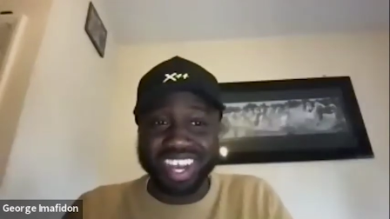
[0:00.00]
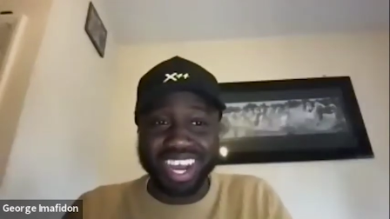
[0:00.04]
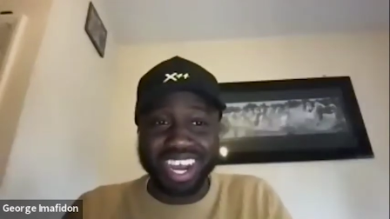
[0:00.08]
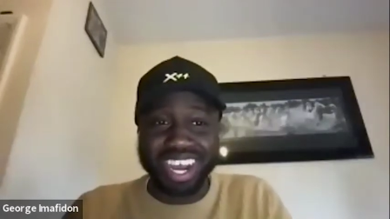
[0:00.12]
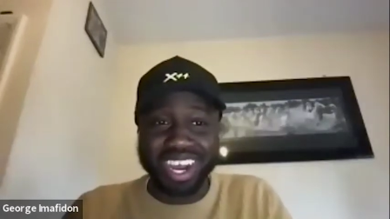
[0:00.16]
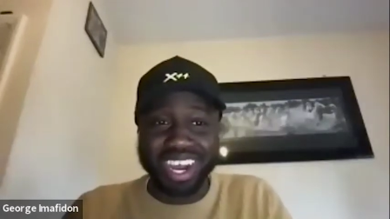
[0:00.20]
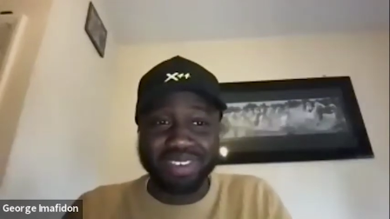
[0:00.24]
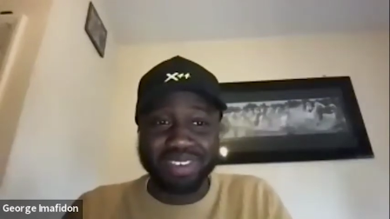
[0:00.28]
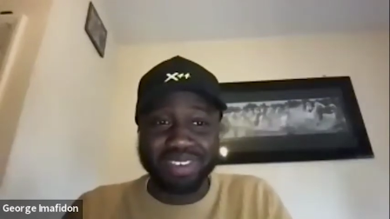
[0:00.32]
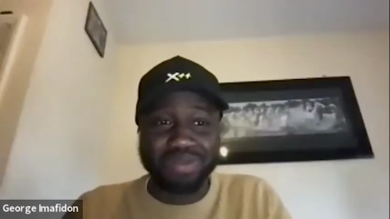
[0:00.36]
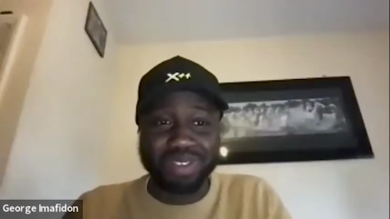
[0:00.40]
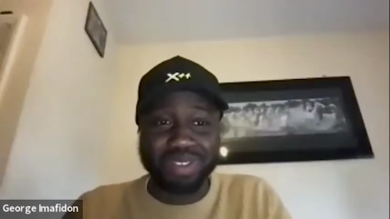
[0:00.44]

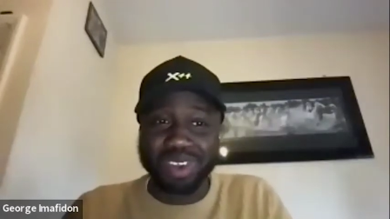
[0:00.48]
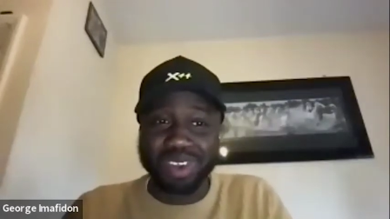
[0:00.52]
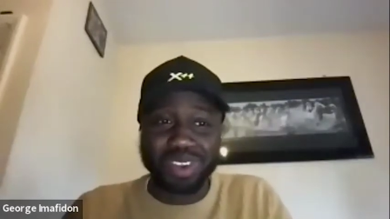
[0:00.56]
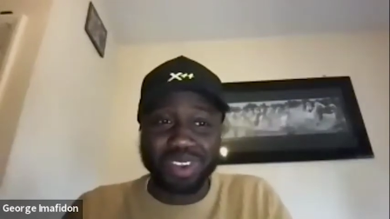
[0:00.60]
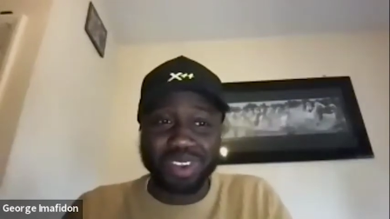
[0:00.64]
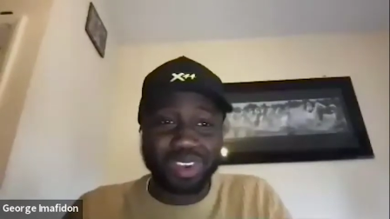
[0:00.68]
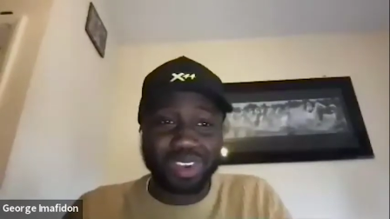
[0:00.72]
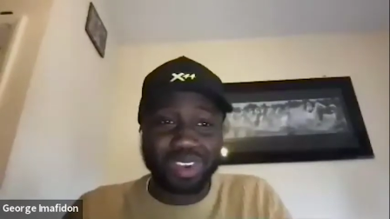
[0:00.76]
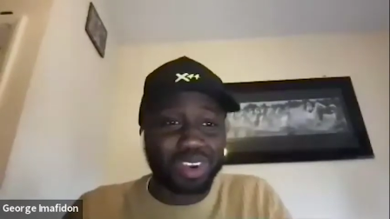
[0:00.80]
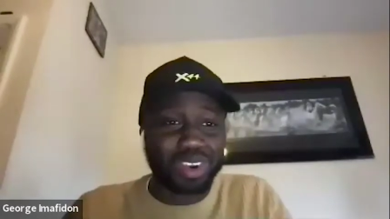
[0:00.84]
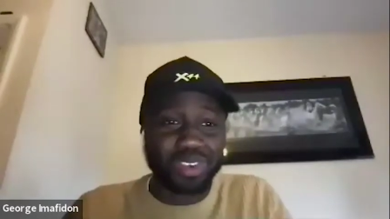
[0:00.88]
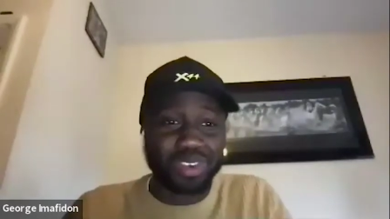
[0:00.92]
Um, you're
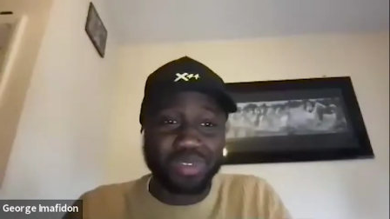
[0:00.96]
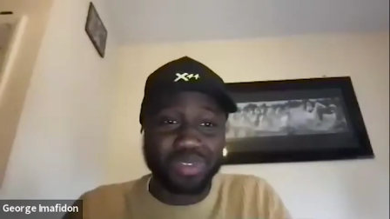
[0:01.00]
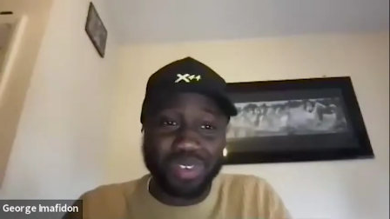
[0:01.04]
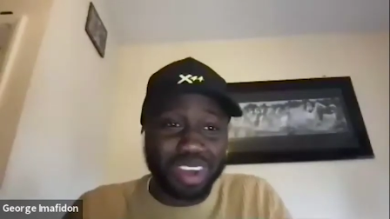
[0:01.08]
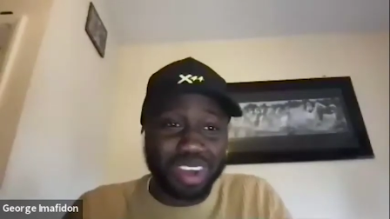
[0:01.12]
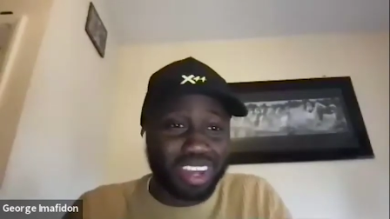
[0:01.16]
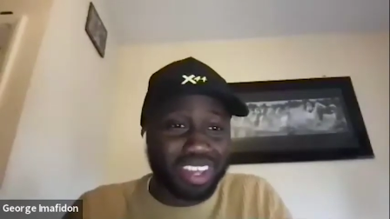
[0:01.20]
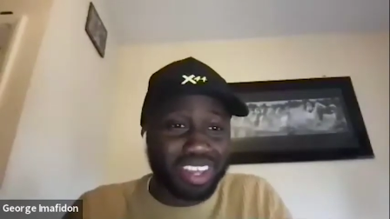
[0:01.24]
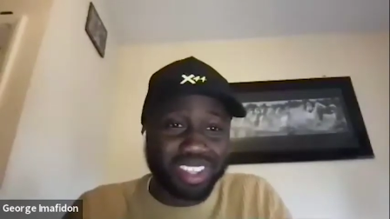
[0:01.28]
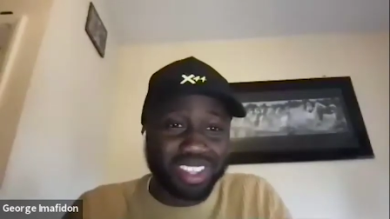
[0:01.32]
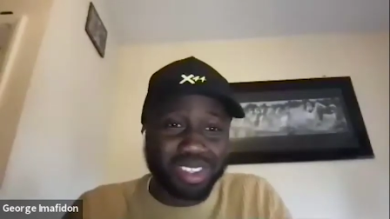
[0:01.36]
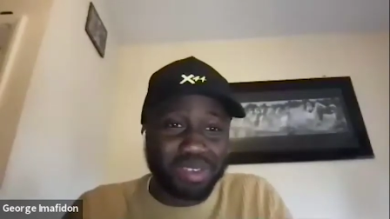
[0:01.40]
not the
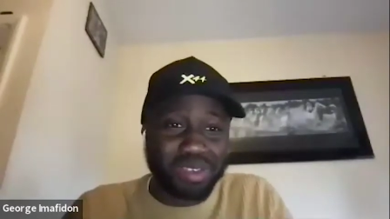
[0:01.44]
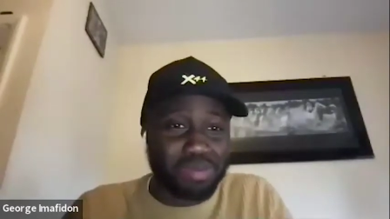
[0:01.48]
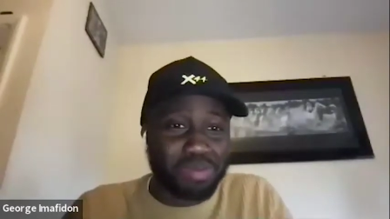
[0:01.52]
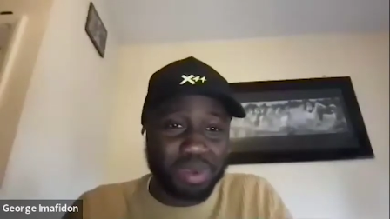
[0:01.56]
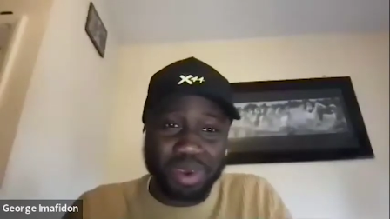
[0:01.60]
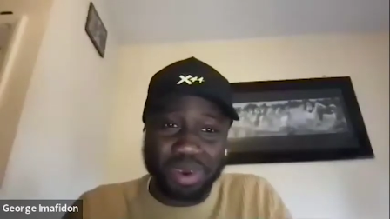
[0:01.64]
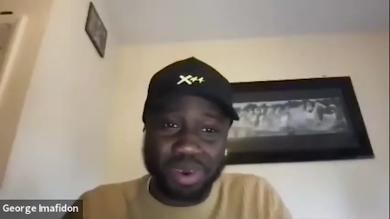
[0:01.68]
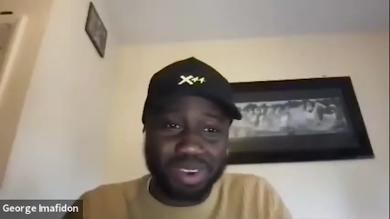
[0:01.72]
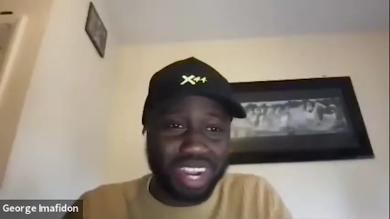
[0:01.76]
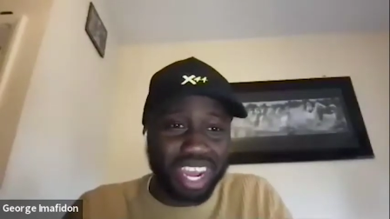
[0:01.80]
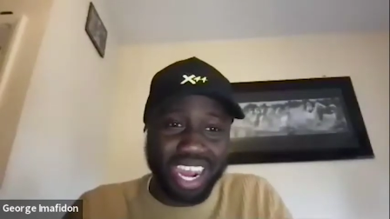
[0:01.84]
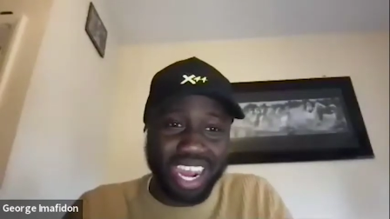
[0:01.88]
first to
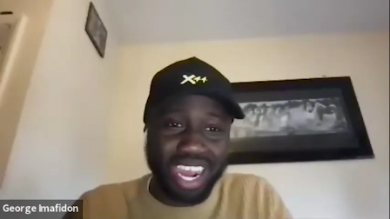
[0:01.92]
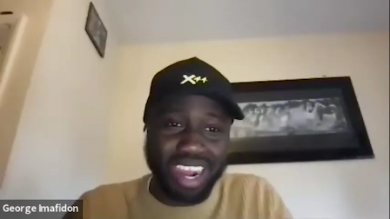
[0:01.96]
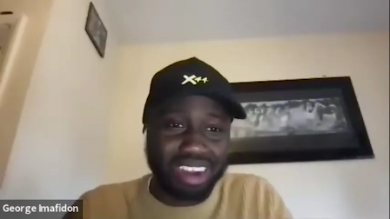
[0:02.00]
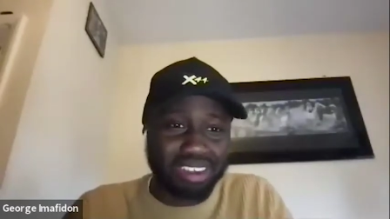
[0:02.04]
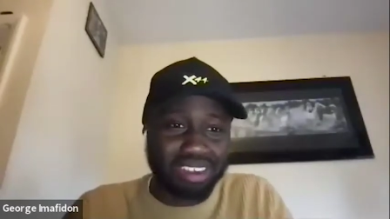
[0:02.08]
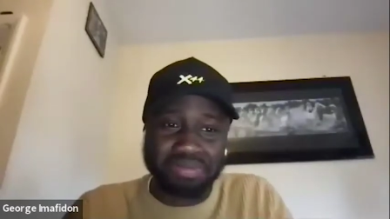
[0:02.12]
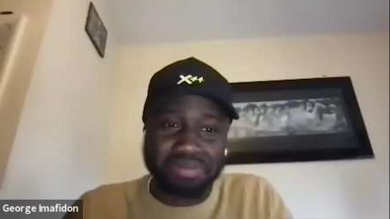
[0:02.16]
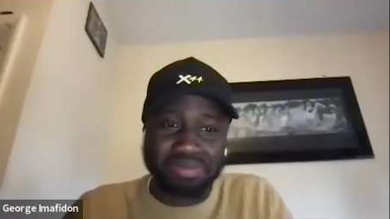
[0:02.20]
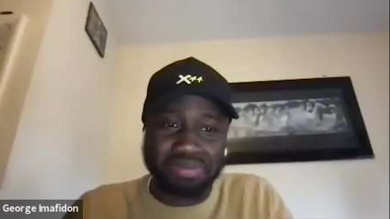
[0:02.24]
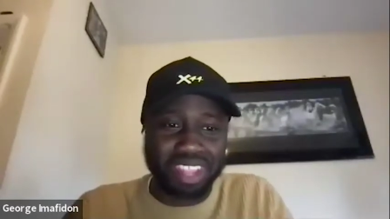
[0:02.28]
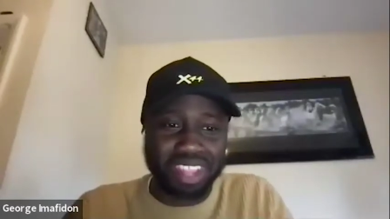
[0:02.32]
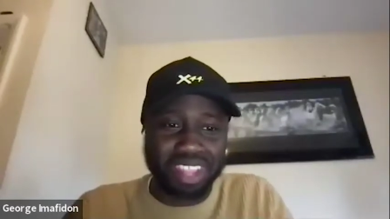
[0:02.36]
build out
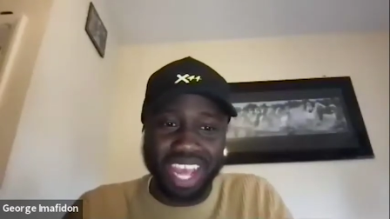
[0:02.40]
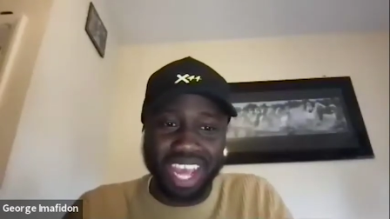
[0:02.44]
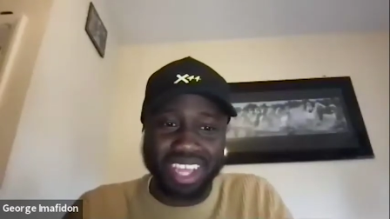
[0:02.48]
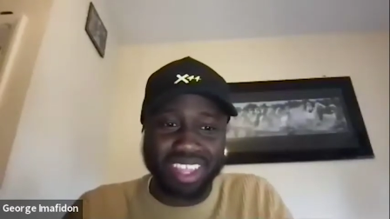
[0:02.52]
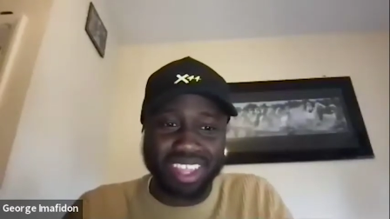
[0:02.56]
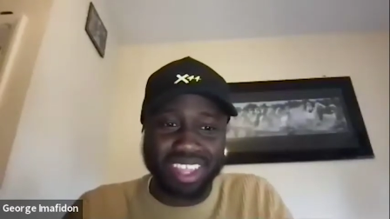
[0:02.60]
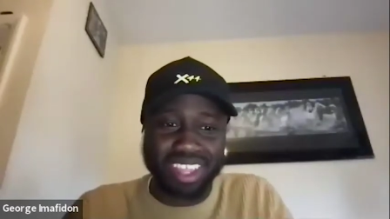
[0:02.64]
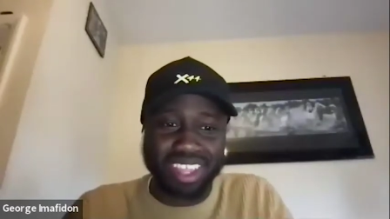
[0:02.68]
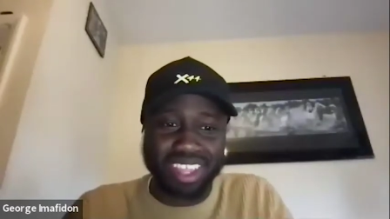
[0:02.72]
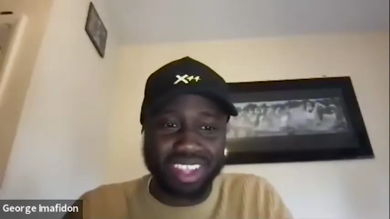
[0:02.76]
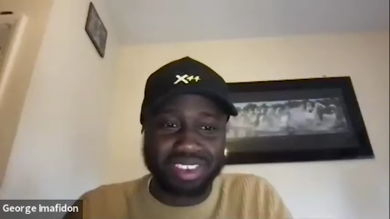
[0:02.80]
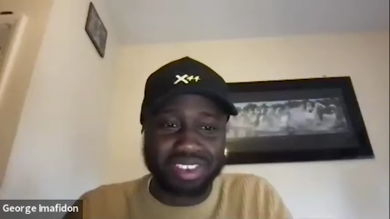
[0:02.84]
that
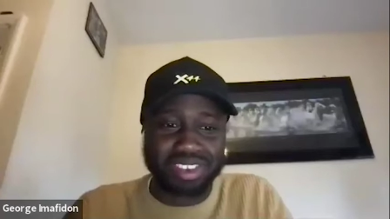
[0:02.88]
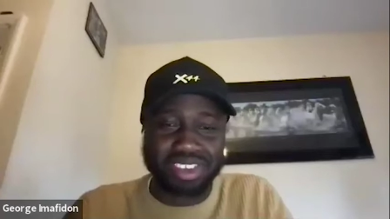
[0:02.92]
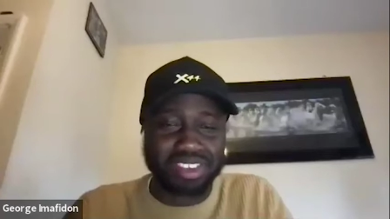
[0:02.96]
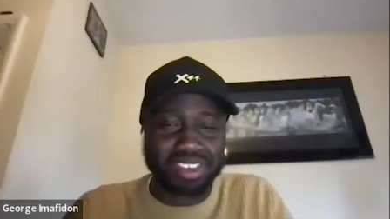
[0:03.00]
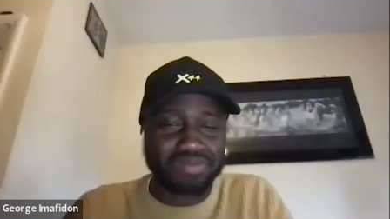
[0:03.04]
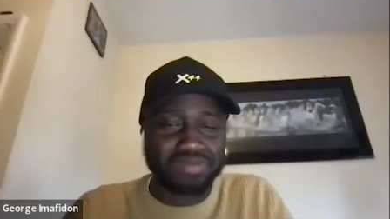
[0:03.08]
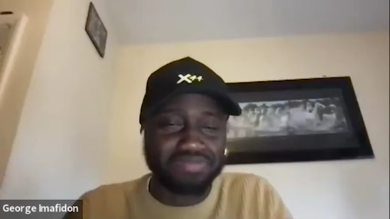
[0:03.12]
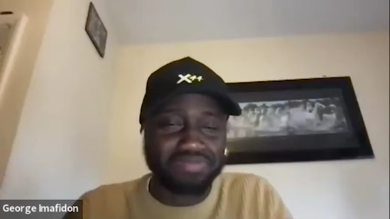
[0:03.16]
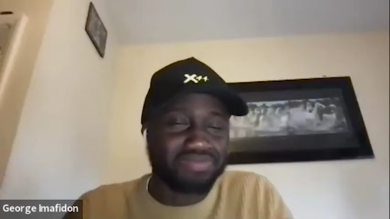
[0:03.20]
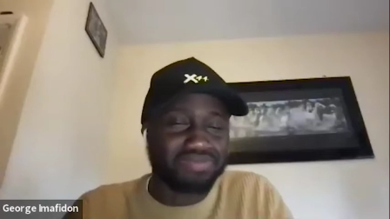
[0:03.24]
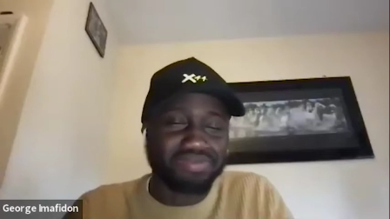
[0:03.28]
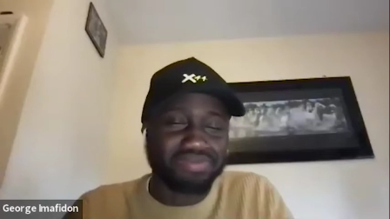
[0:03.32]

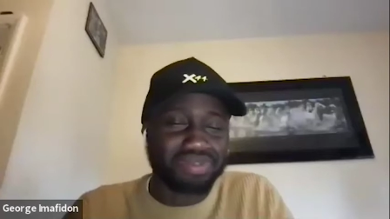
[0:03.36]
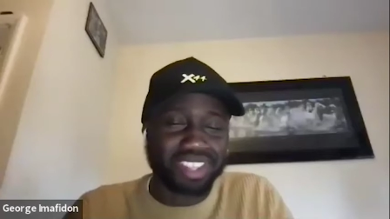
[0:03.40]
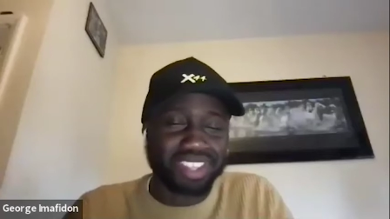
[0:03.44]
solution.